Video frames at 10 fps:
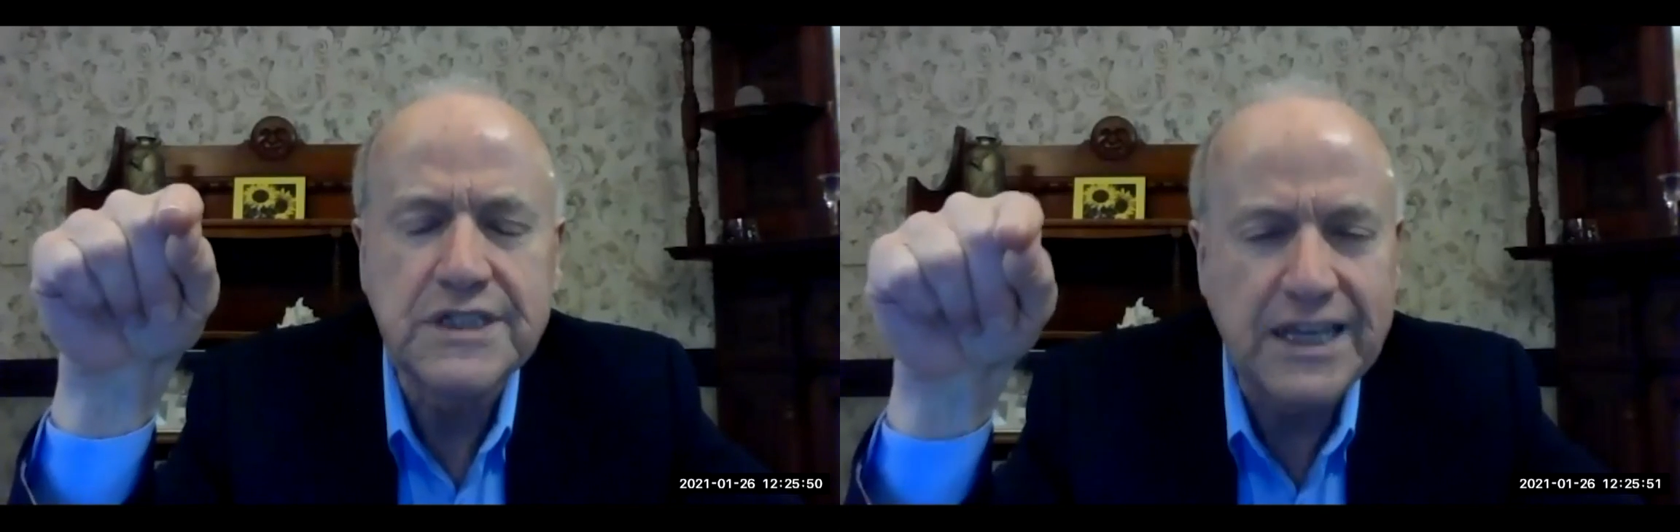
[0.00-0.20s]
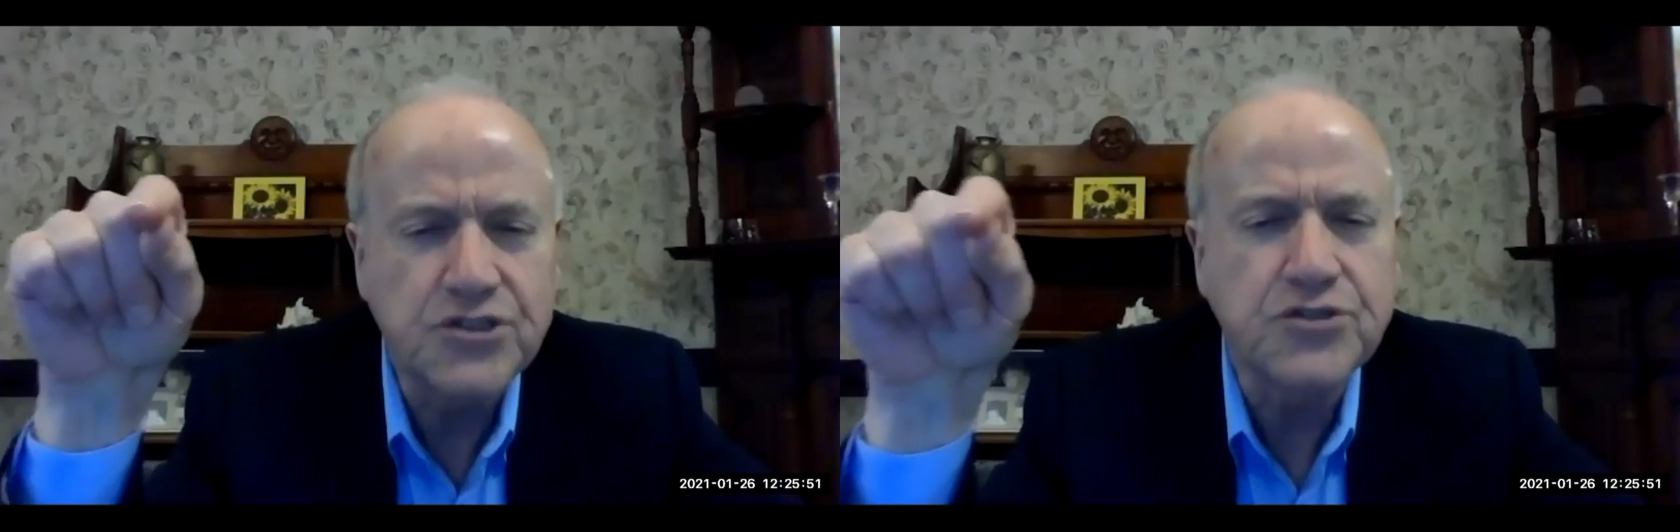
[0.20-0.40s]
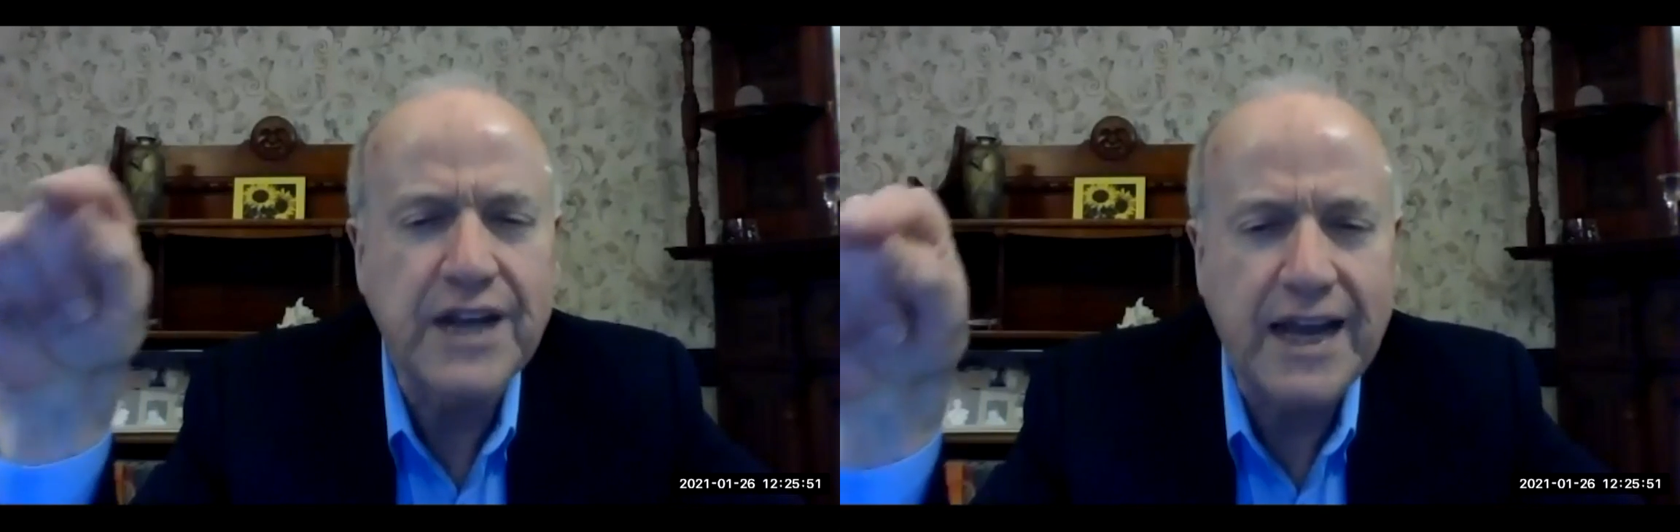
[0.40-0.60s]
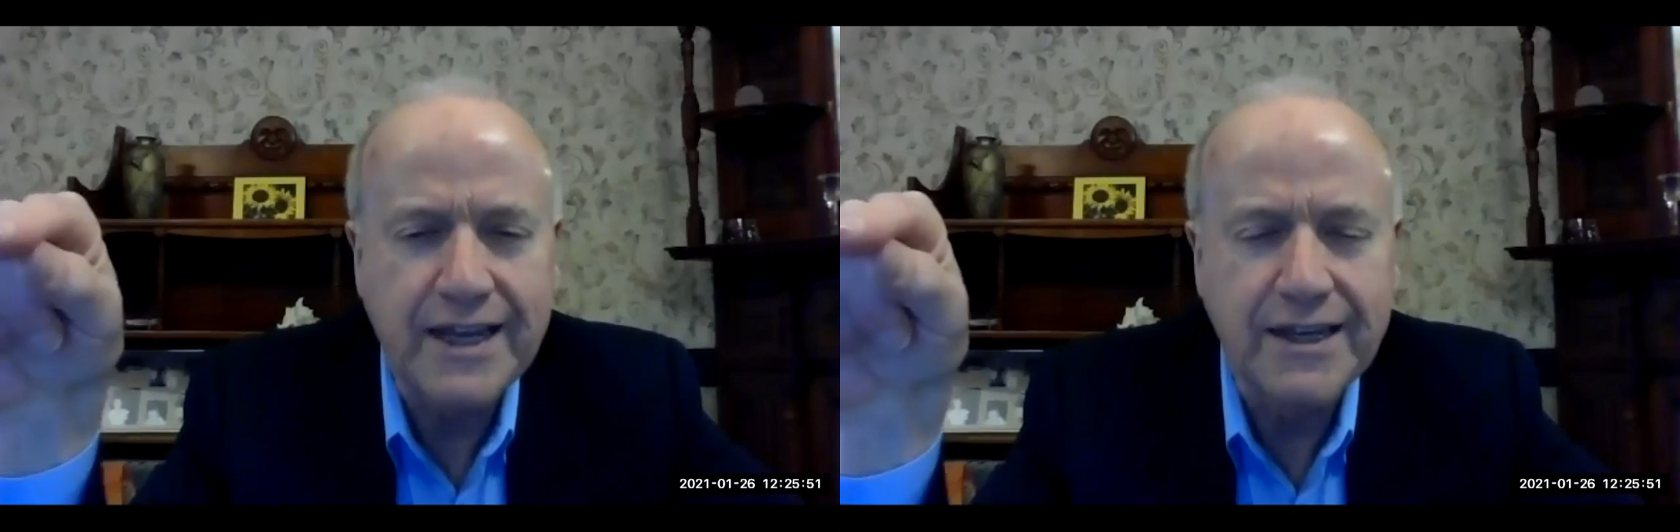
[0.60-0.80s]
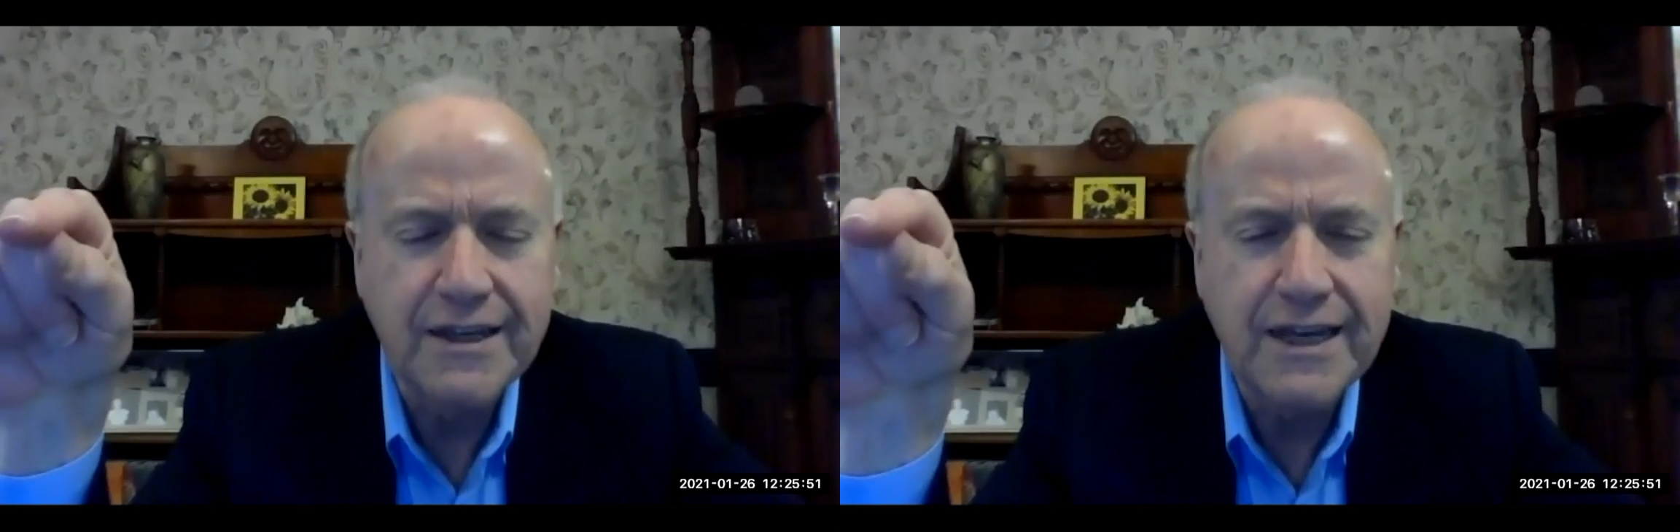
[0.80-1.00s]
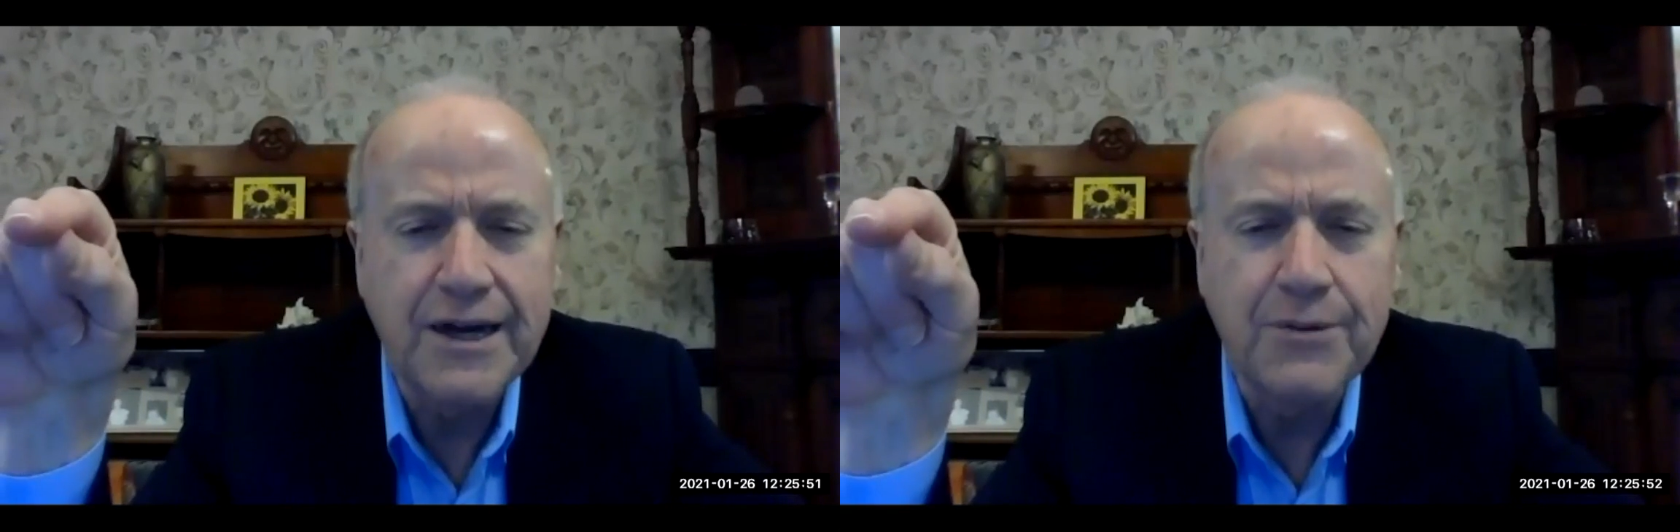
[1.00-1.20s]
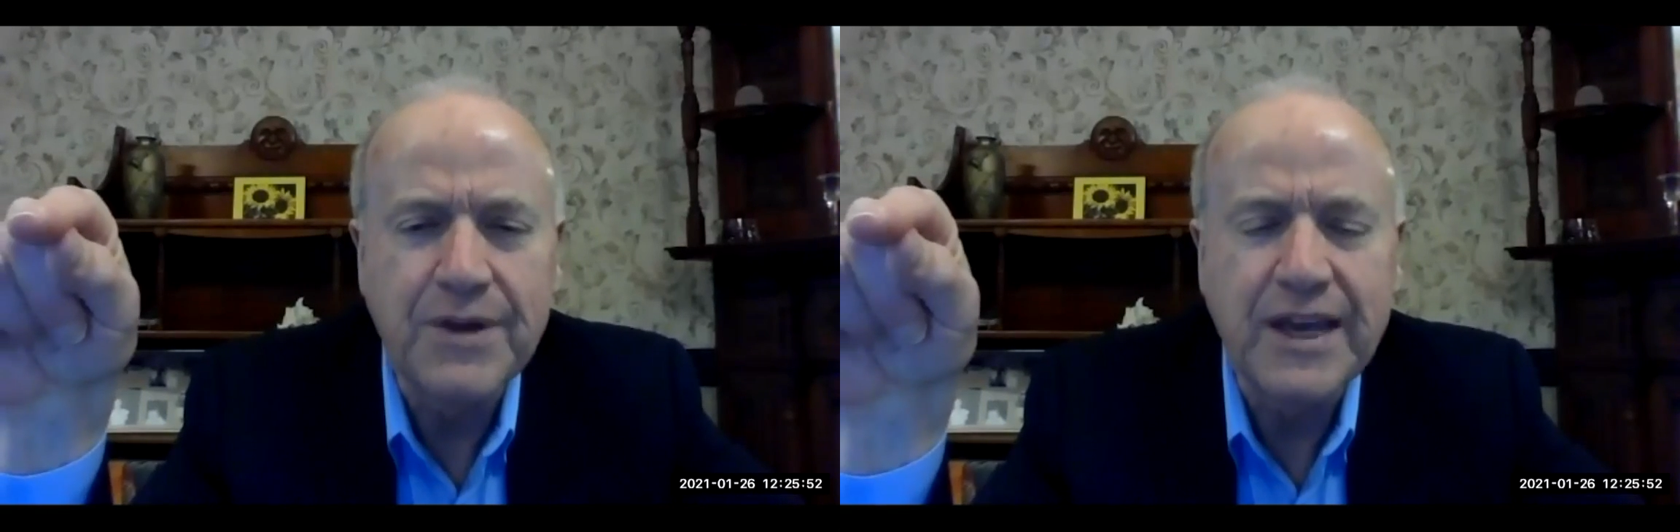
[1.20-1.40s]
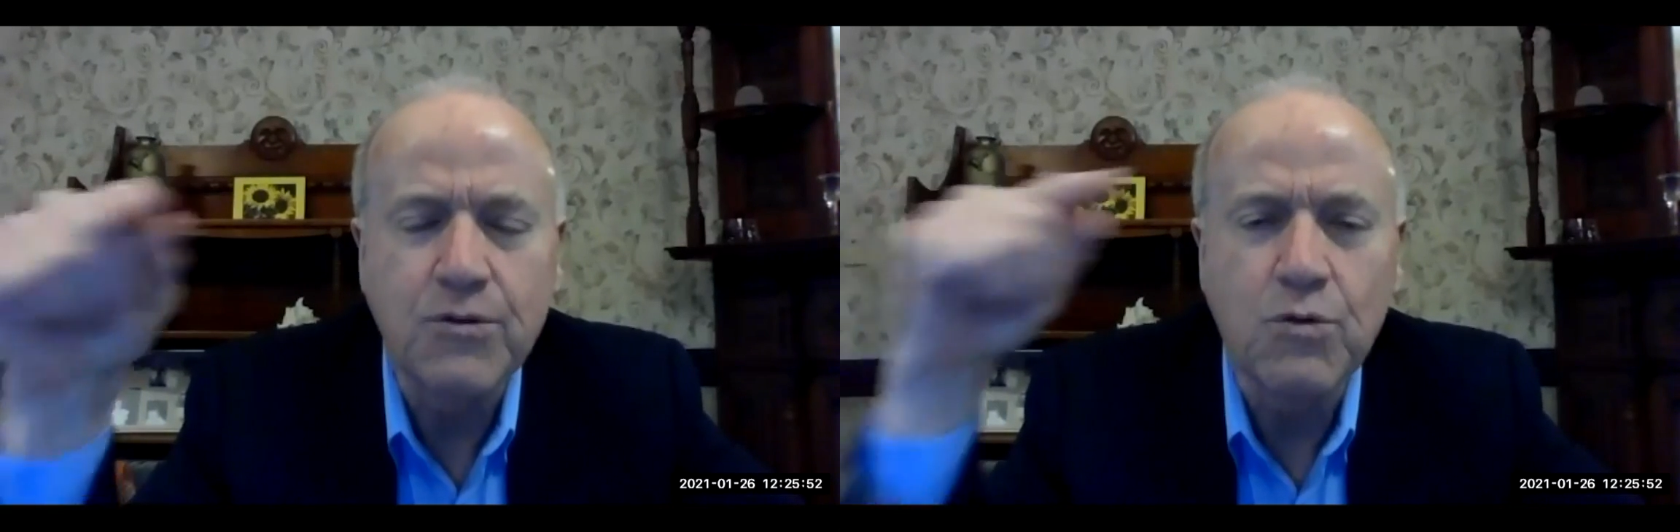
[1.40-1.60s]
yesterday.
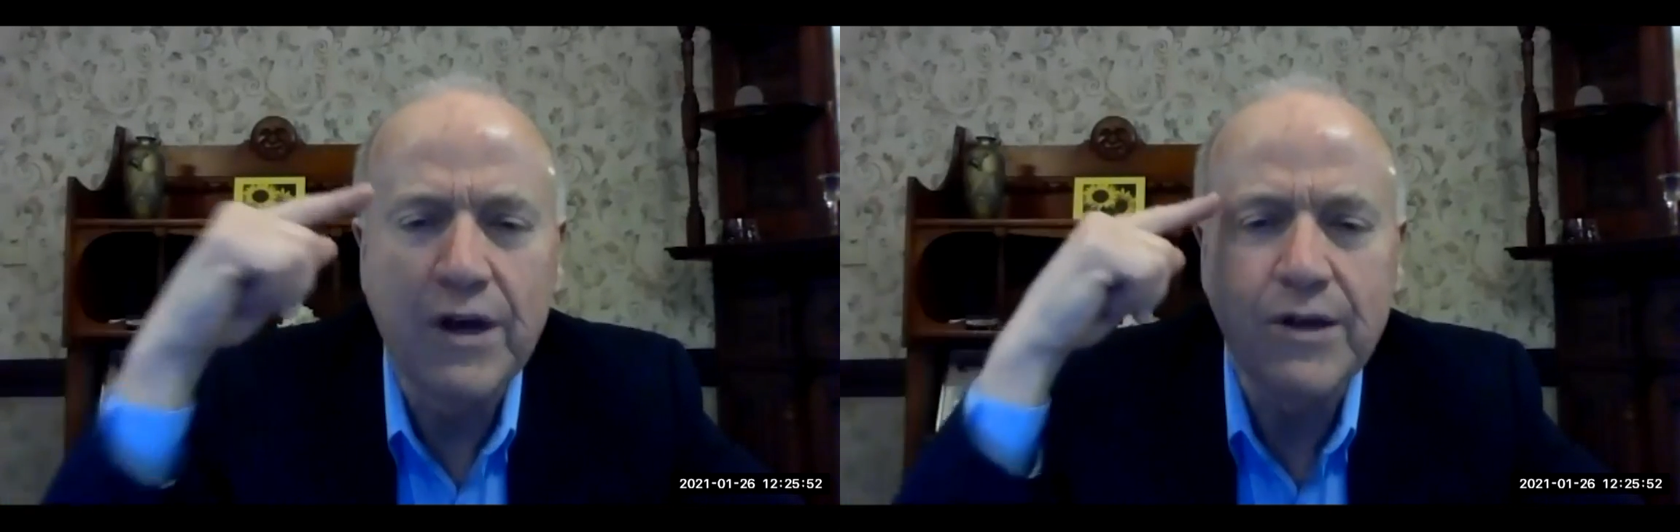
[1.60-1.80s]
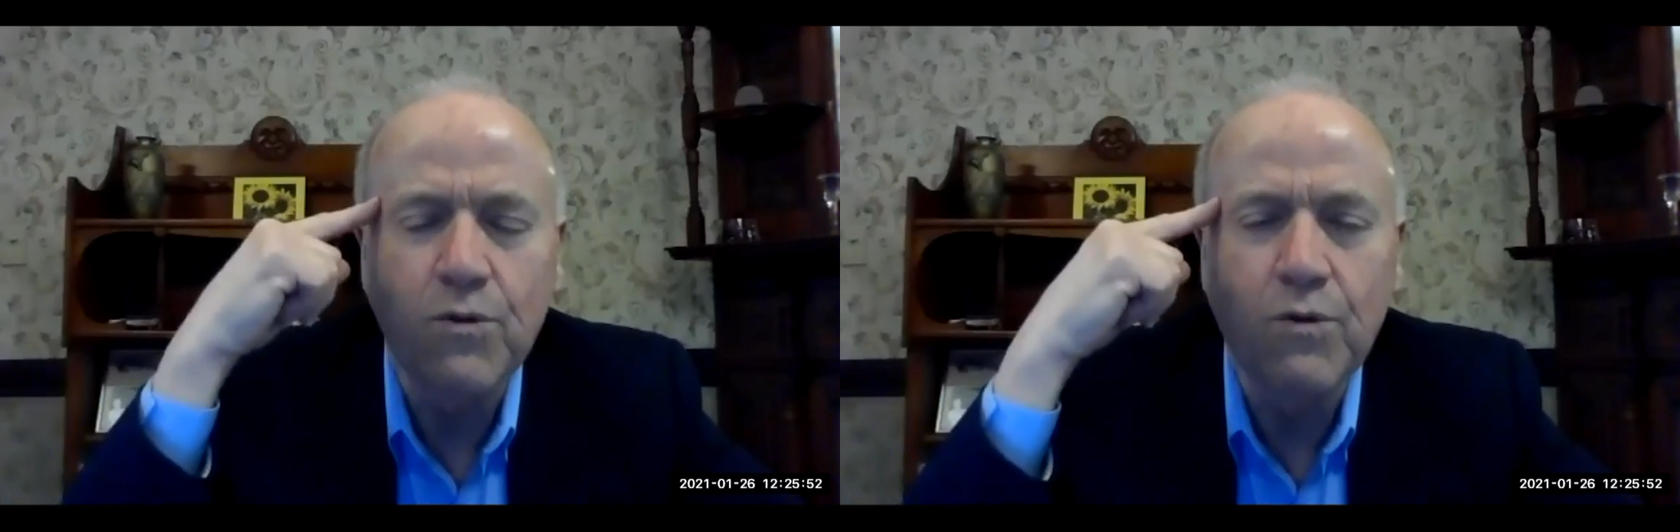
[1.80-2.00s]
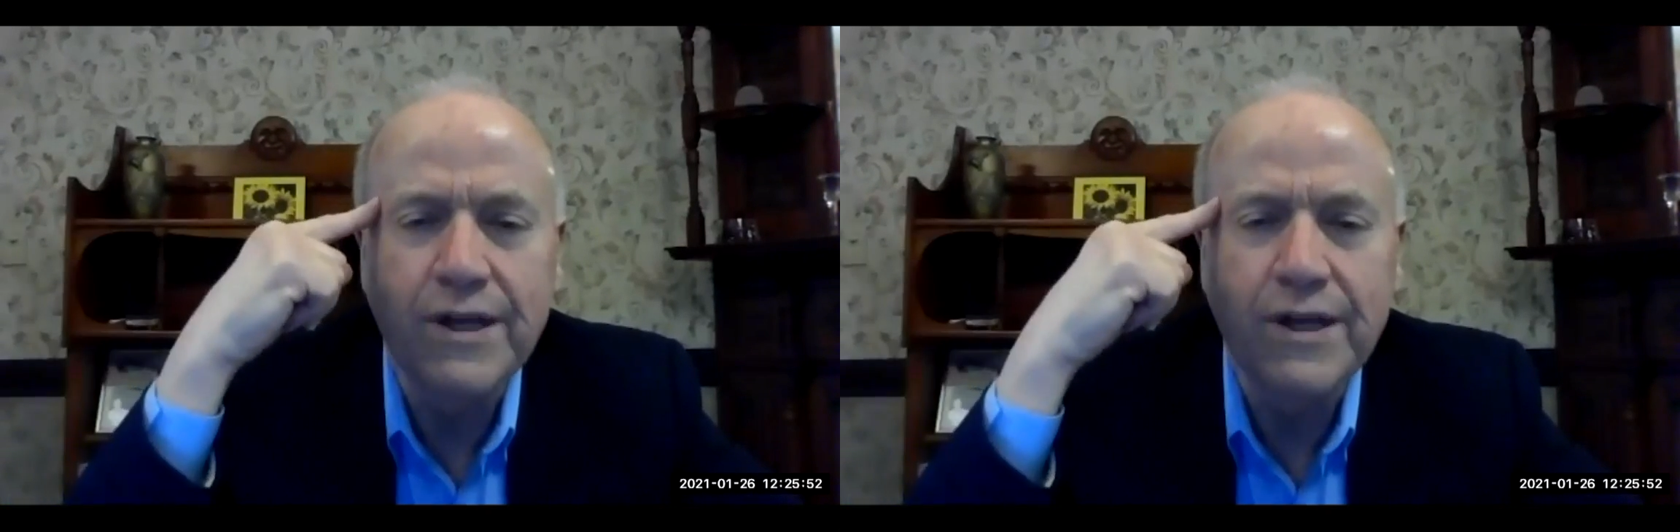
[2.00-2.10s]
Um, and one,